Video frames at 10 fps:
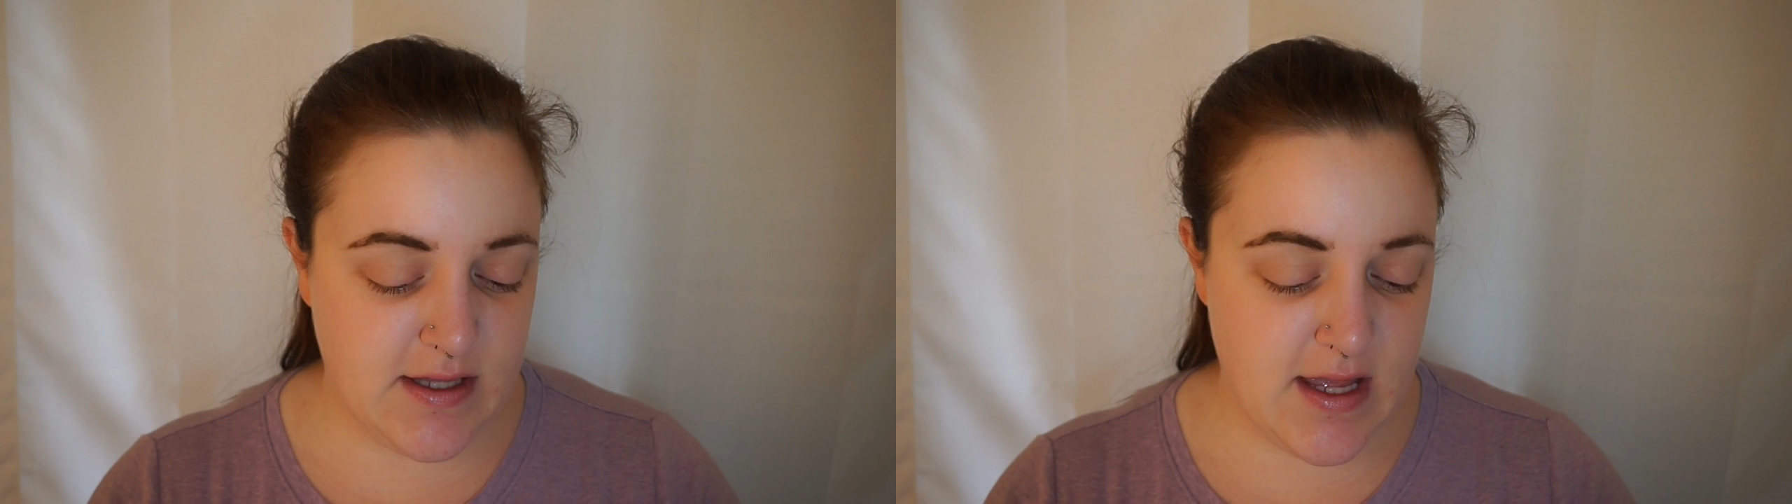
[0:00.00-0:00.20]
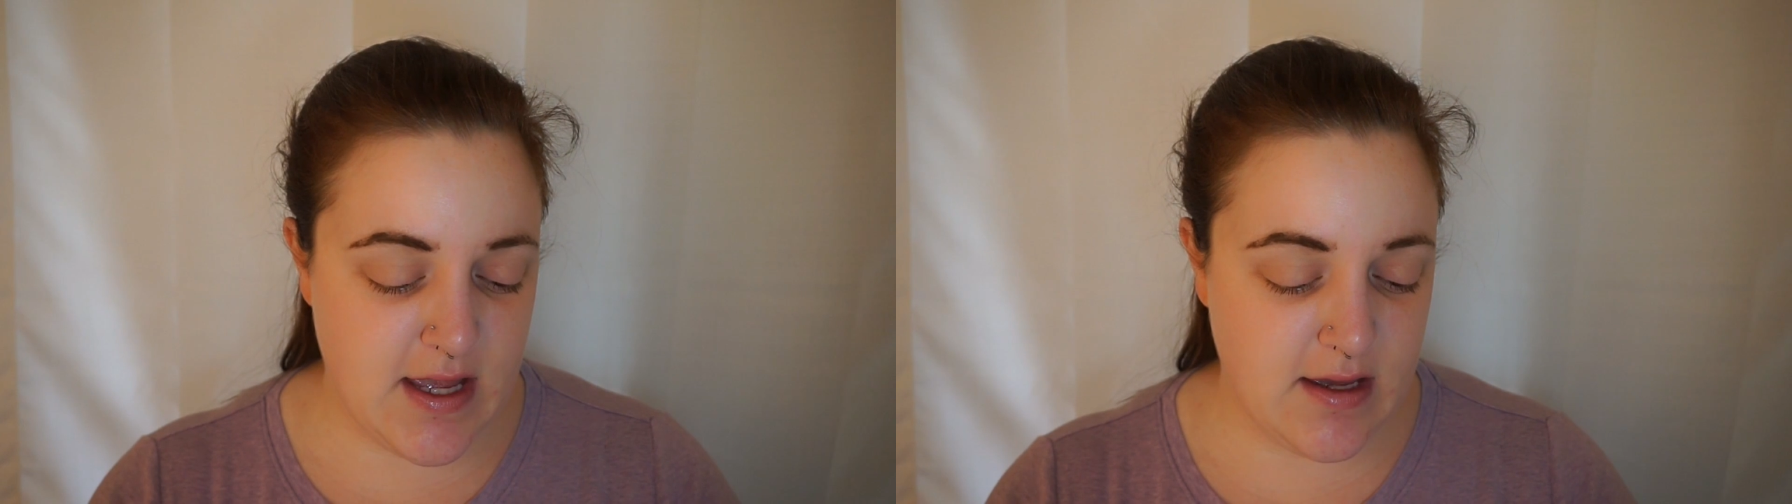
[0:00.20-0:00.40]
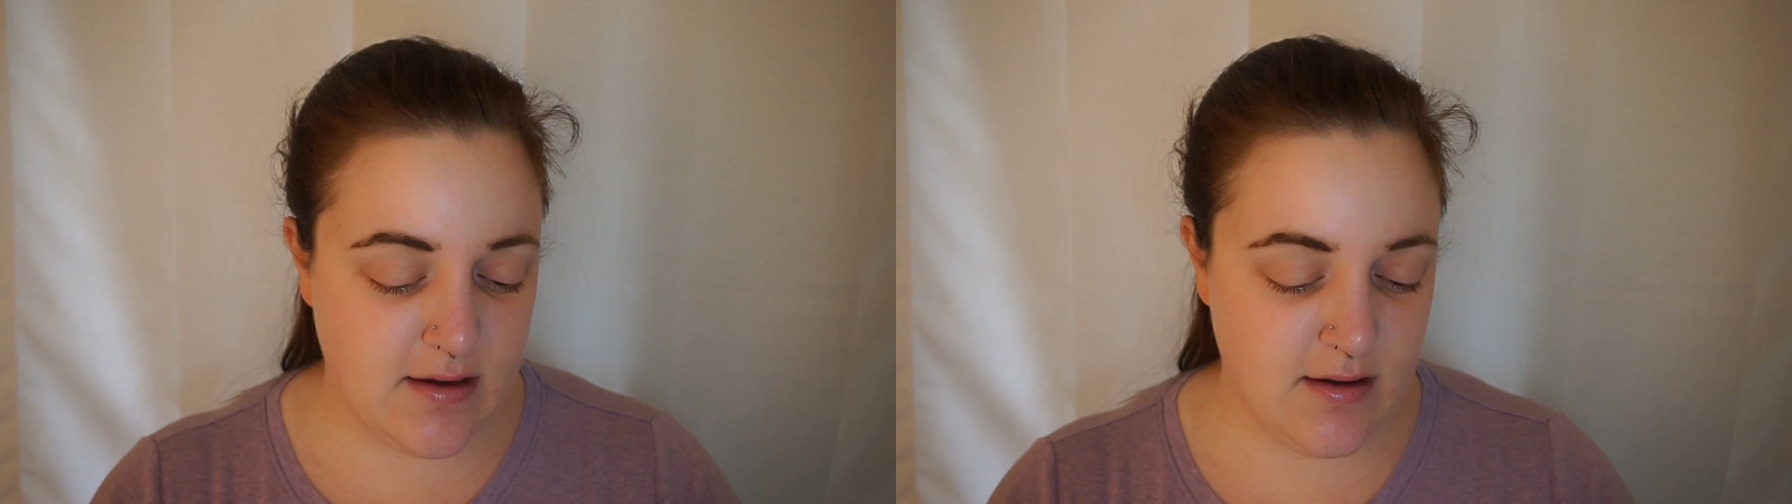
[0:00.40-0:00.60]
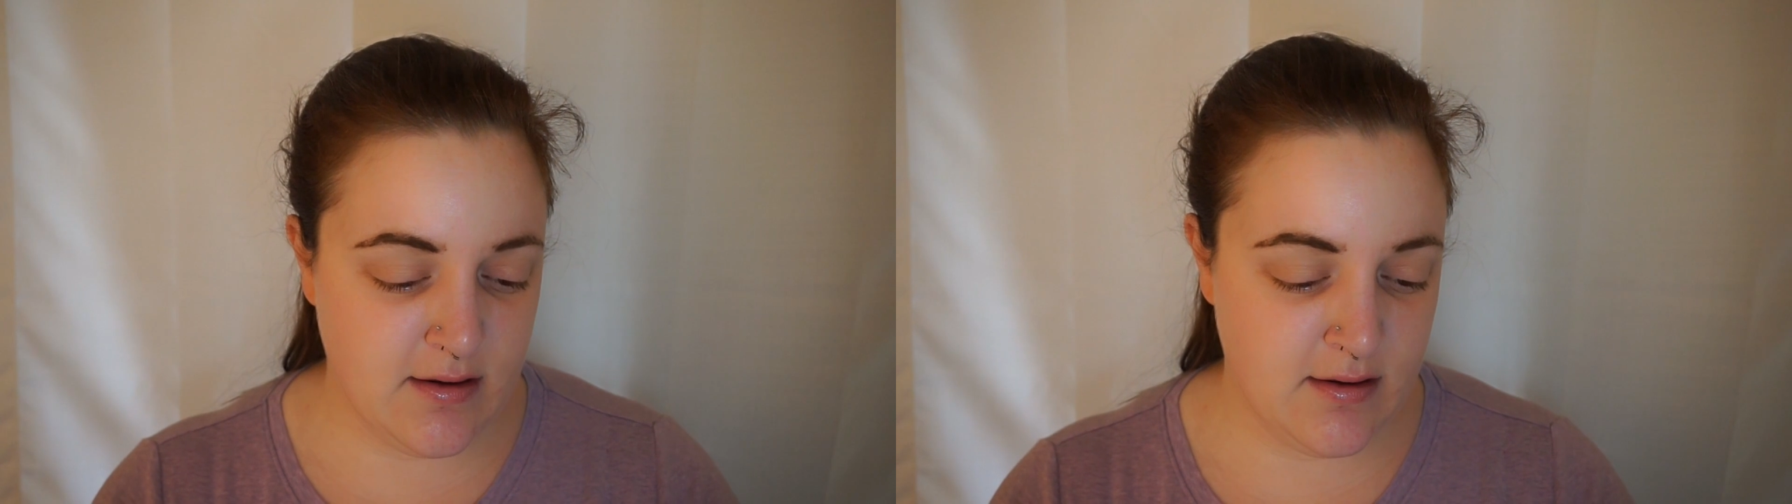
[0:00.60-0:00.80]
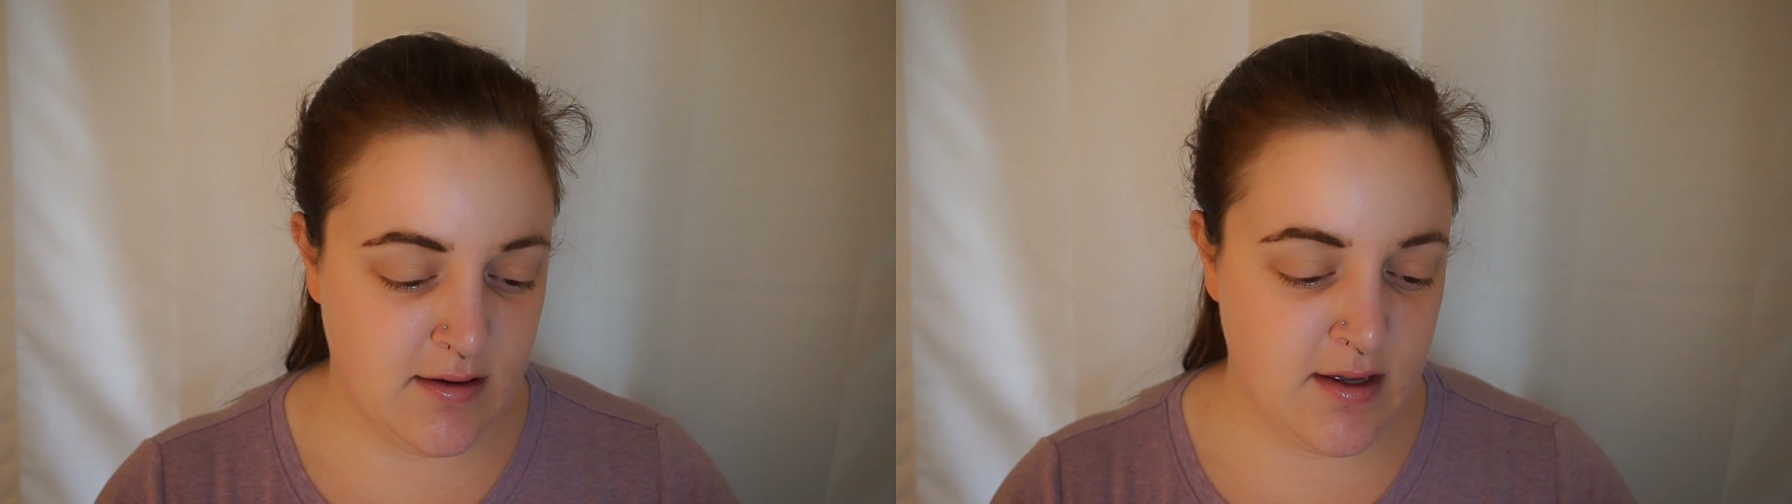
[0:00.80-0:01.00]
the
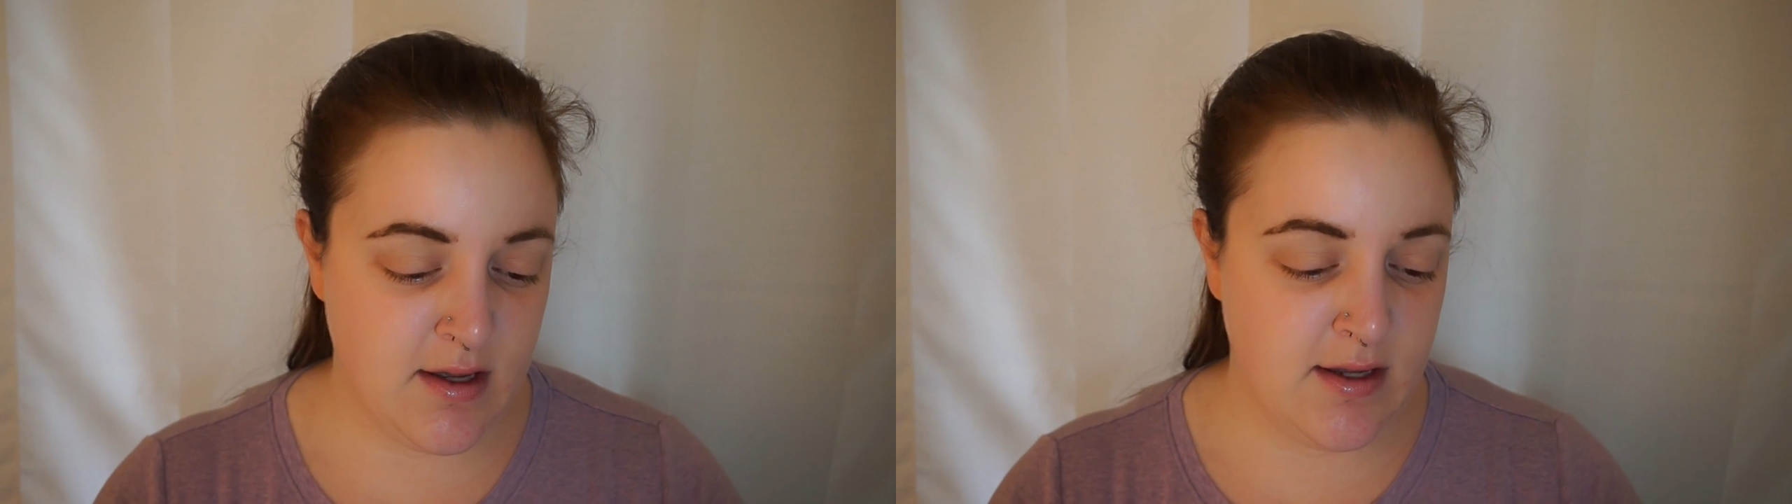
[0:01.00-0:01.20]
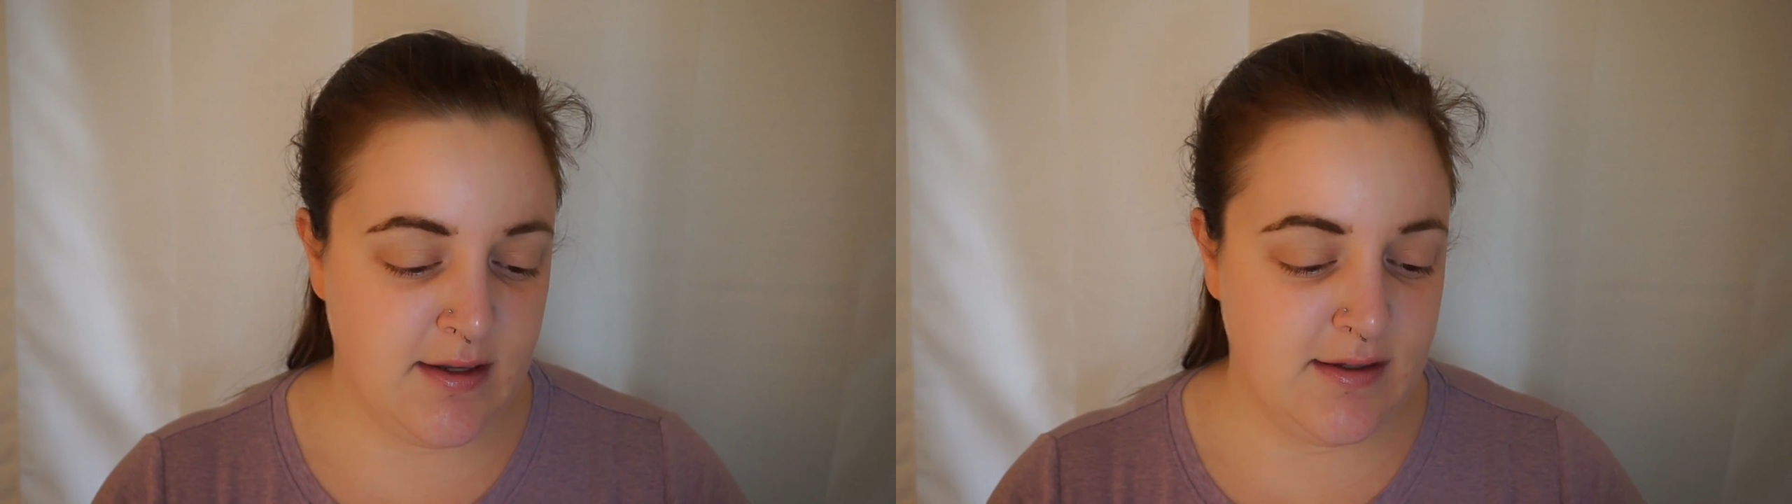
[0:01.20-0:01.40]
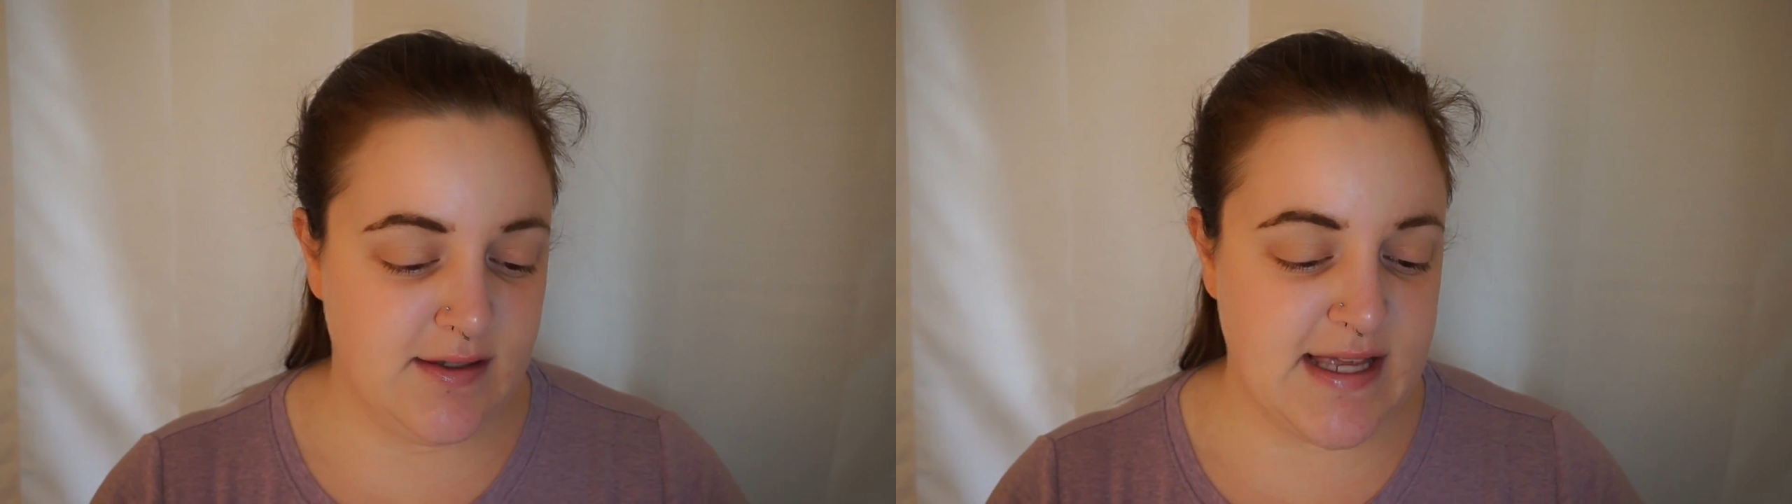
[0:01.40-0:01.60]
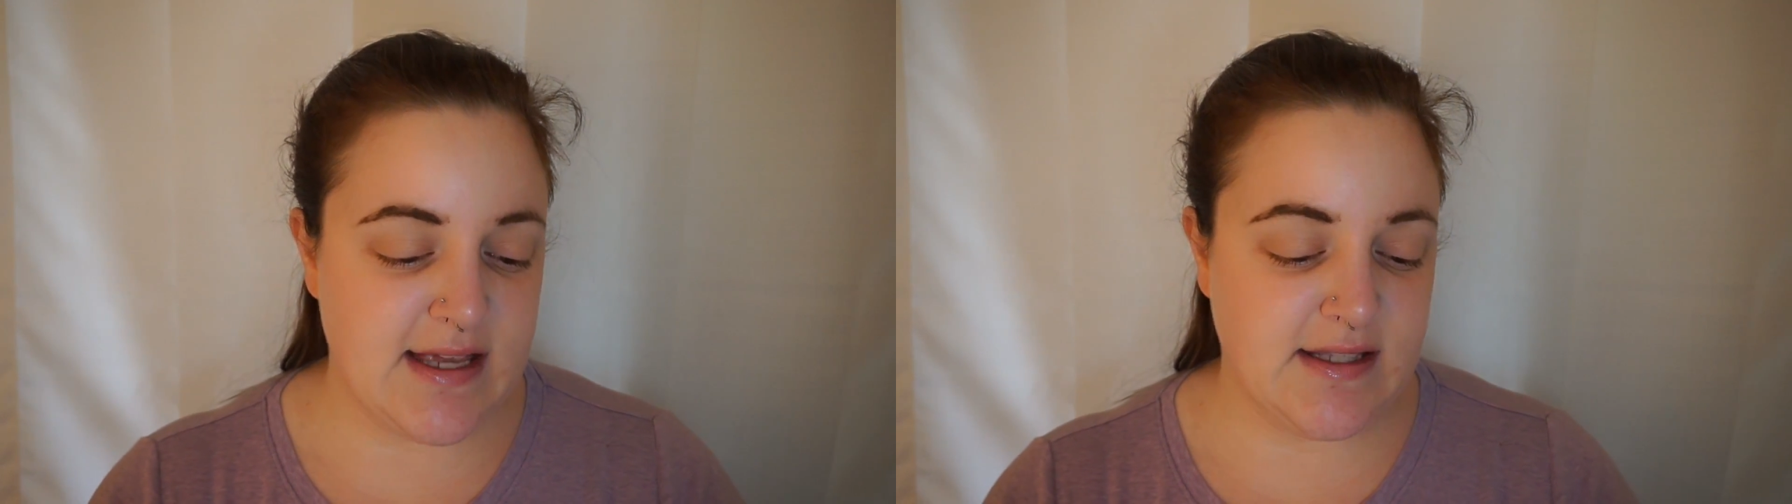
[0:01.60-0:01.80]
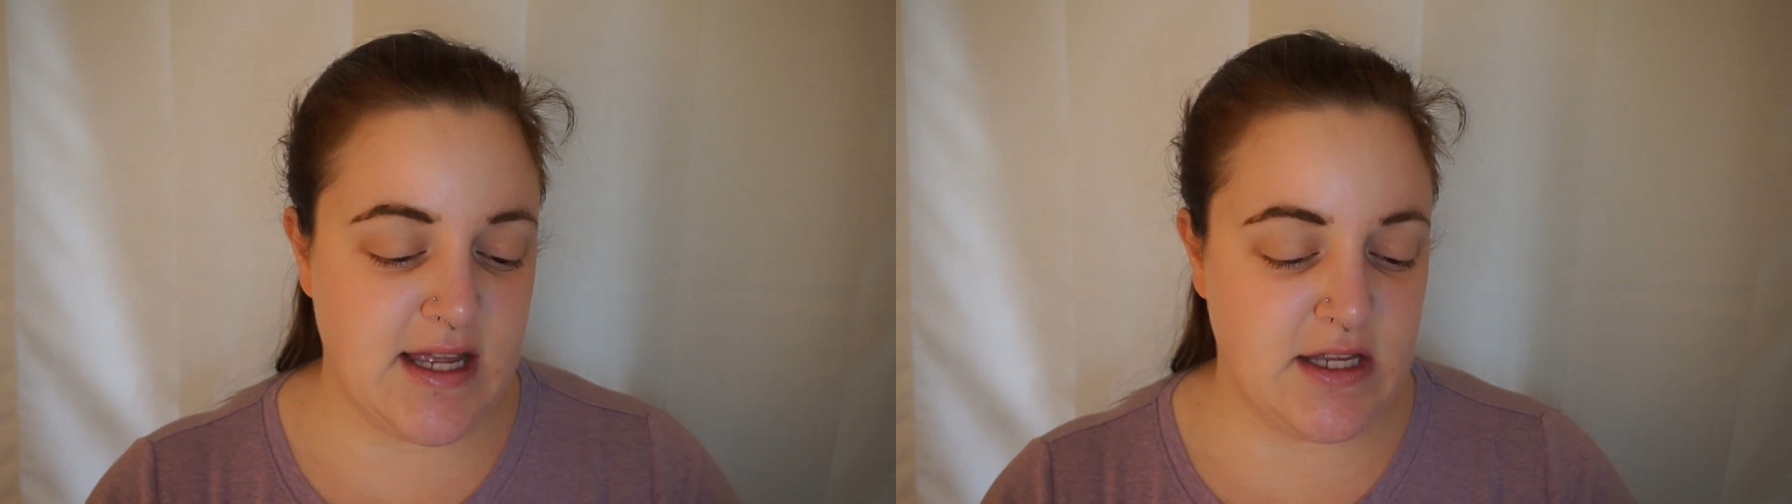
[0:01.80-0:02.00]
Sassy